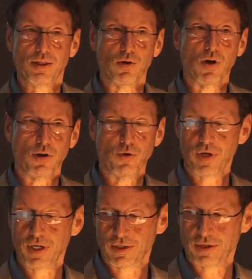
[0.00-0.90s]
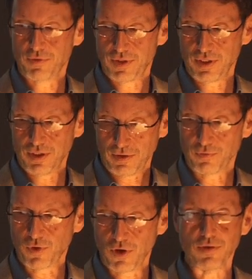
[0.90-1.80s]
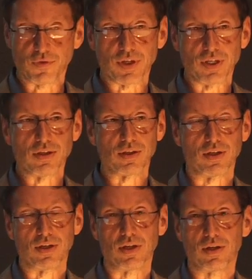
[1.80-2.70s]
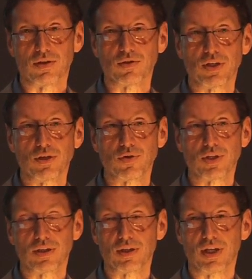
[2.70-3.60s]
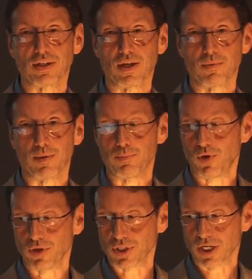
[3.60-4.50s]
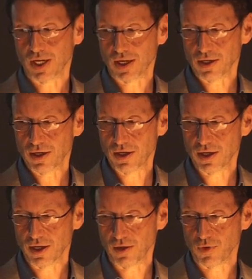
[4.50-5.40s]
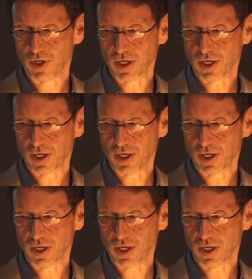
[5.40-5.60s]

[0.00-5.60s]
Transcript: There are critics of, the, of all of these, and uh, there's an interesting little essay by Paul Chan um,